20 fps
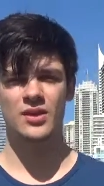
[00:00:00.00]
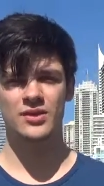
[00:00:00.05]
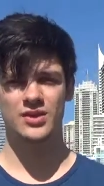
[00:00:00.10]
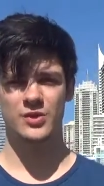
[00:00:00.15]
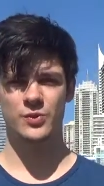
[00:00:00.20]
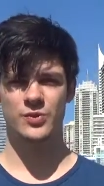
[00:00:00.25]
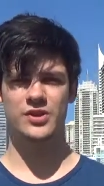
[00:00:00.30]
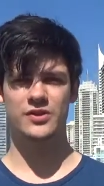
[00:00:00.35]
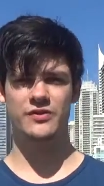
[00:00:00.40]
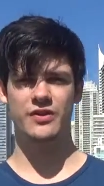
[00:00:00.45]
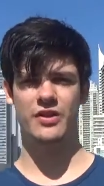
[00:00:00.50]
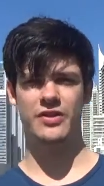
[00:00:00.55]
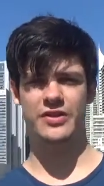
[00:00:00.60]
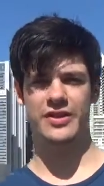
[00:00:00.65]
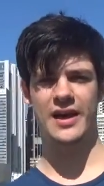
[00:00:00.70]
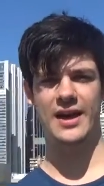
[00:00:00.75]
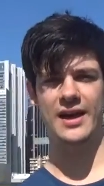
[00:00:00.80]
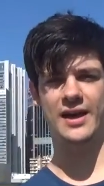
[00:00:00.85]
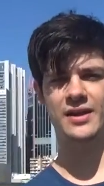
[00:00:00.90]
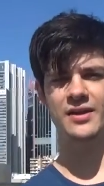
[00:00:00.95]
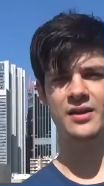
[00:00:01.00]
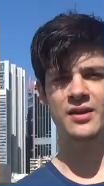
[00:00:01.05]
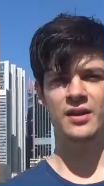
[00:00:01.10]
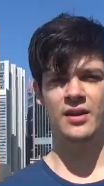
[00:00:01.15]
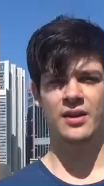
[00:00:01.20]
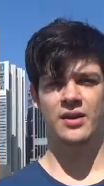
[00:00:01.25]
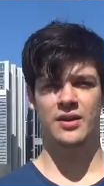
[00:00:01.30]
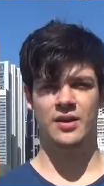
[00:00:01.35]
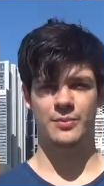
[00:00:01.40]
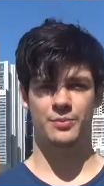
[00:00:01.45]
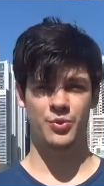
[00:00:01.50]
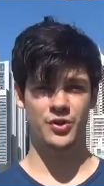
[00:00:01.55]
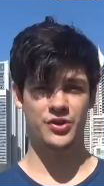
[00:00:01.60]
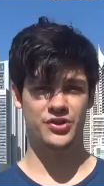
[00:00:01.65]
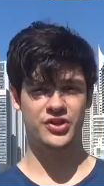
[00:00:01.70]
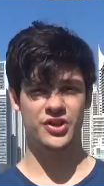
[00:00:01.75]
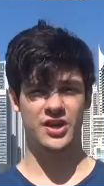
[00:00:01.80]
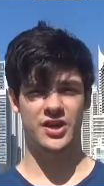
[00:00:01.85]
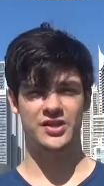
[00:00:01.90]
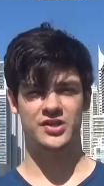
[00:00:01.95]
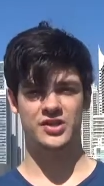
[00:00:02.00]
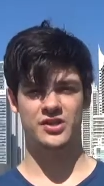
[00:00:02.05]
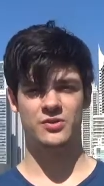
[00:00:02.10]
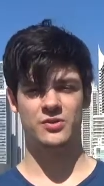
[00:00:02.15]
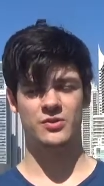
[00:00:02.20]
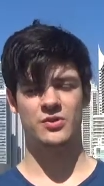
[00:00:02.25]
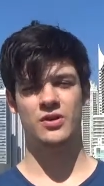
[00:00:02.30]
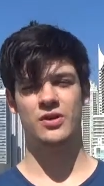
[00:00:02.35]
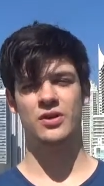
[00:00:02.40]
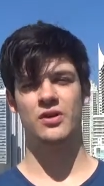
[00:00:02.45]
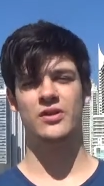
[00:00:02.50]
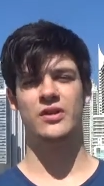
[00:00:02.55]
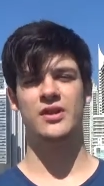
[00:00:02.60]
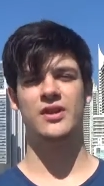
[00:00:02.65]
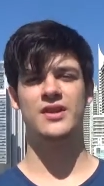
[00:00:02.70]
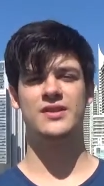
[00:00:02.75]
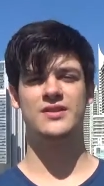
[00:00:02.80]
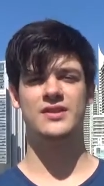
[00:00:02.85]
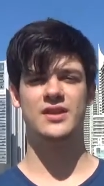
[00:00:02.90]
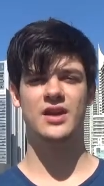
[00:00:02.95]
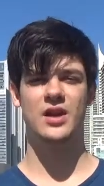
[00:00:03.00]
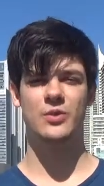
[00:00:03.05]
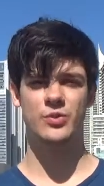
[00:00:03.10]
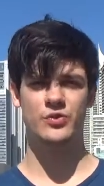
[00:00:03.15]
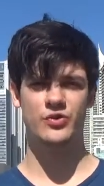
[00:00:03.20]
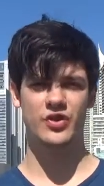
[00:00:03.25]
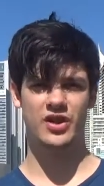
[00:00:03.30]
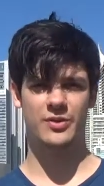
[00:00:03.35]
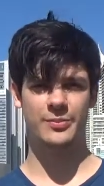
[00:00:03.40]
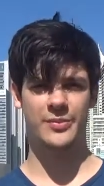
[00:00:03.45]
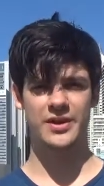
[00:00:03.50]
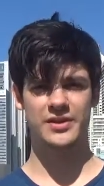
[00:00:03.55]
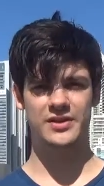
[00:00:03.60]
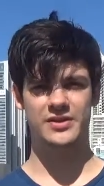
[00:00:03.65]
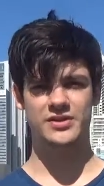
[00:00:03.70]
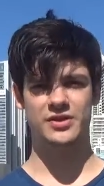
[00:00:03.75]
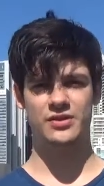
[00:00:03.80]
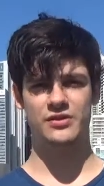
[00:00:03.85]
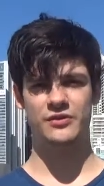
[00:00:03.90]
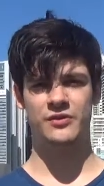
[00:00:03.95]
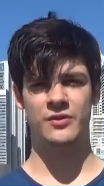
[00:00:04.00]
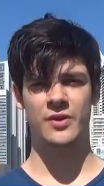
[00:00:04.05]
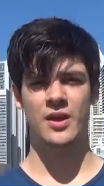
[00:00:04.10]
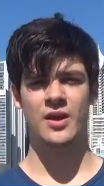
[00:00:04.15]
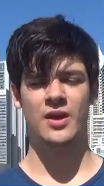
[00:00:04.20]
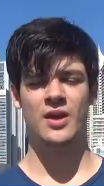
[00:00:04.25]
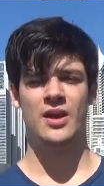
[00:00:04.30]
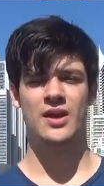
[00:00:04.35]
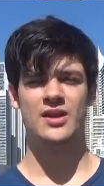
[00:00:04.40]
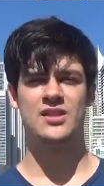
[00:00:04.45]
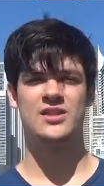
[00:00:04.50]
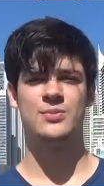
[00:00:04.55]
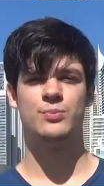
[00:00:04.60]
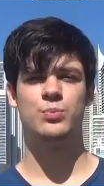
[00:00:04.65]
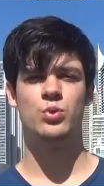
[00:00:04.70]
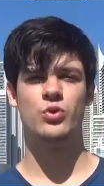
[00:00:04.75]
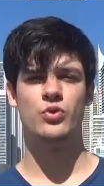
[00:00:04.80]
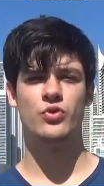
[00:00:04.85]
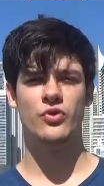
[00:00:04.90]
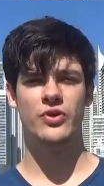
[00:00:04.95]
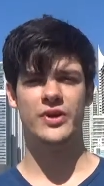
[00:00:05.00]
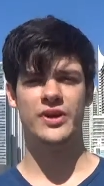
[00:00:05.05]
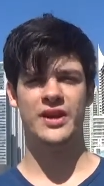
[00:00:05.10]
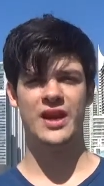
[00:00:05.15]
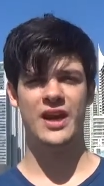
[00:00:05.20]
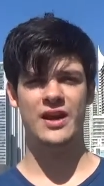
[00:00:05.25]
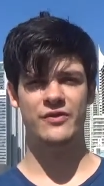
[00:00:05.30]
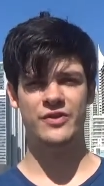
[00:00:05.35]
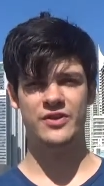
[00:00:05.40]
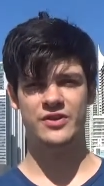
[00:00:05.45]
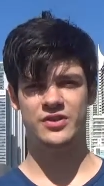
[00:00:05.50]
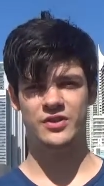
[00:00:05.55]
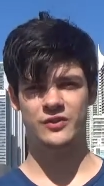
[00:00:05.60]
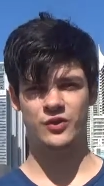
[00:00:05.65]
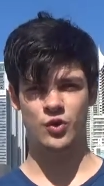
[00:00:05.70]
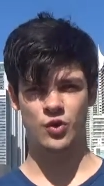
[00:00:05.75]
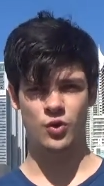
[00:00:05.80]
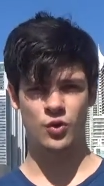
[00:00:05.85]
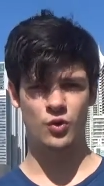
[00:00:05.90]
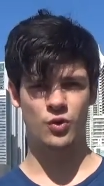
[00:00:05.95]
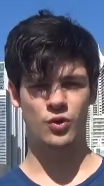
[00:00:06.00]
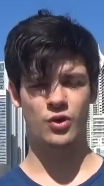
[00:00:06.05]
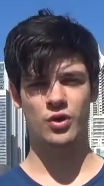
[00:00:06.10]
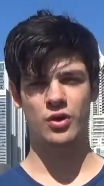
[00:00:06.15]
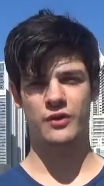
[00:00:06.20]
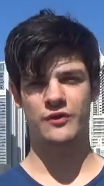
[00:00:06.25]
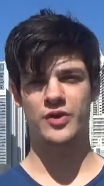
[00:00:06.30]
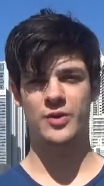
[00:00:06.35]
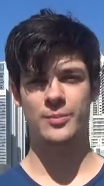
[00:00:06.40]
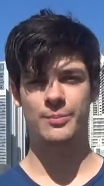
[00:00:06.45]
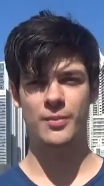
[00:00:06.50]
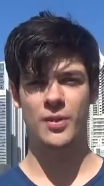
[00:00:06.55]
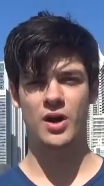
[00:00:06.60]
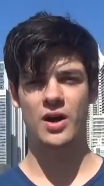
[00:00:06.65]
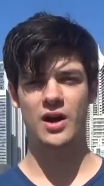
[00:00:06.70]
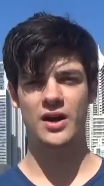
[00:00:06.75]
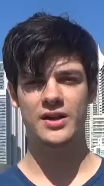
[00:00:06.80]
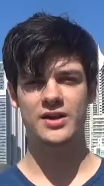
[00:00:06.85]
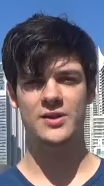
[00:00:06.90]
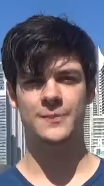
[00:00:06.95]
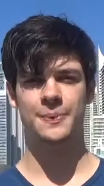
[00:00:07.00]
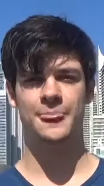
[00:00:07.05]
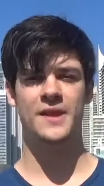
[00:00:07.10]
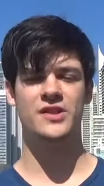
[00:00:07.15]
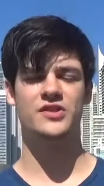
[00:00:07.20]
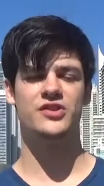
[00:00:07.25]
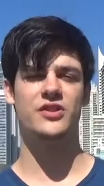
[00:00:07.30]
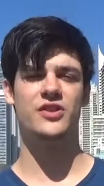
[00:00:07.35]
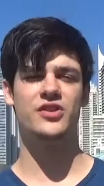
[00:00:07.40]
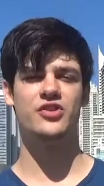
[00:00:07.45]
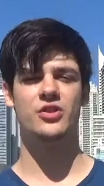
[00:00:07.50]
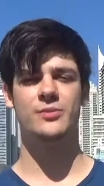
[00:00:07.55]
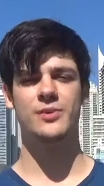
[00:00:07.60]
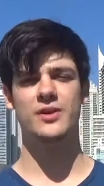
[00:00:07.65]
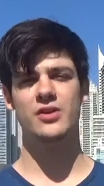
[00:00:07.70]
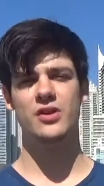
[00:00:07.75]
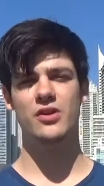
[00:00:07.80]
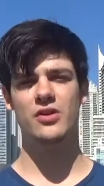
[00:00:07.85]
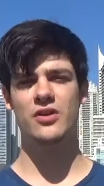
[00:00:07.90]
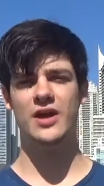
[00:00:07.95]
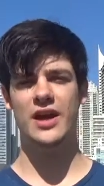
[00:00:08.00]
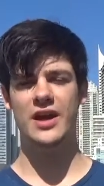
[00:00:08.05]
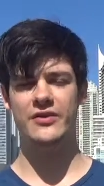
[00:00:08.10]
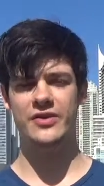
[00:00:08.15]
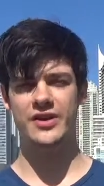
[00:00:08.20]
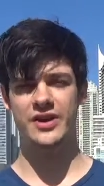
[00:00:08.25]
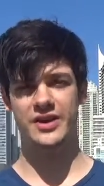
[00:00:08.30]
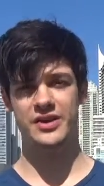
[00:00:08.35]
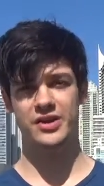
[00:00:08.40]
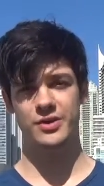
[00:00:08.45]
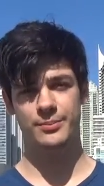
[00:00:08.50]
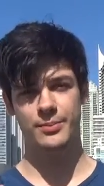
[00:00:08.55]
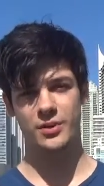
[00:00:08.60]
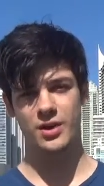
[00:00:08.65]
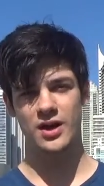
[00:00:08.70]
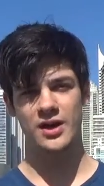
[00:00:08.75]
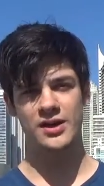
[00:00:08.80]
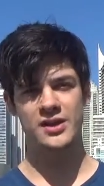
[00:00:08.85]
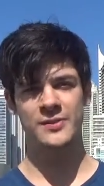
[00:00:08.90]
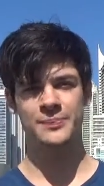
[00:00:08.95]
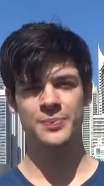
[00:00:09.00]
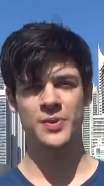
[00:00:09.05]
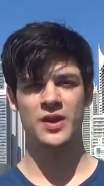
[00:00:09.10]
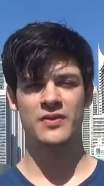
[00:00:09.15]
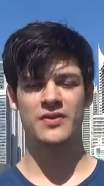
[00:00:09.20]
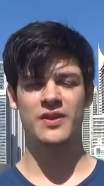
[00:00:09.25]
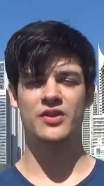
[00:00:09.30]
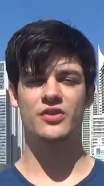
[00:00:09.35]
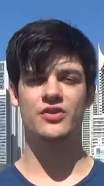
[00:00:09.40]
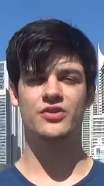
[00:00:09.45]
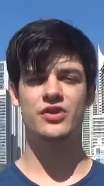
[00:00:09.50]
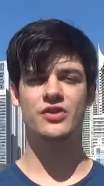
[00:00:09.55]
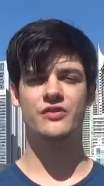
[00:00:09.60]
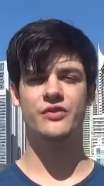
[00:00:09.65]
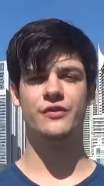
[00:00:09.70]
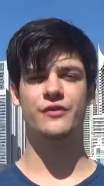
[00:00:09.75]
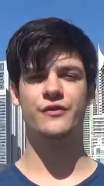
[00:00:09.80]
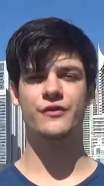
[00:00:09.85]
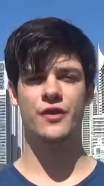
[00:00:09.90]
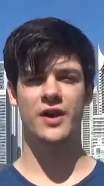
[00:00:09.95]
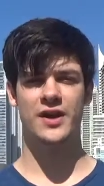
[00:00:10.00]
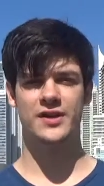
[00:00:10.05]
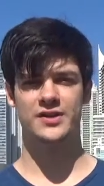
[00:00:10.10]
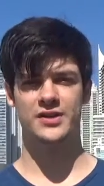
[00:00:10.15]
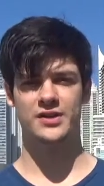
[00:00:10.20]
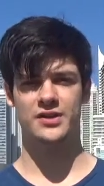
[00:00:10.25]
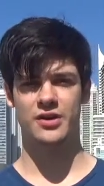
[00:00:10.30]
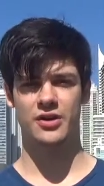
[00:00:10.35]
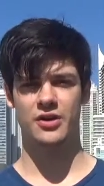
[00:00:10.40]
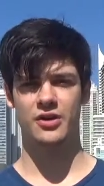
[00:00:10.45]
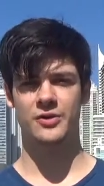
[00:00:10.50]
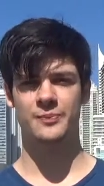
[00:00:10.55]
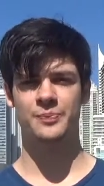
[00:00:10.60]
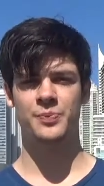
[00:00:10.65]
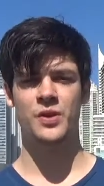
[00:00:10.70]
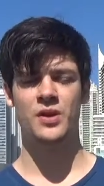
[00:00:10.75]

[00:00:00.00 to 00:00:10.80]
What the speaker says: So once you've got that appreciation, the next thing I would recommend is sort of exploring every sort of corner of your mind. So there should be no area in your mind that you're sort of afraid to go.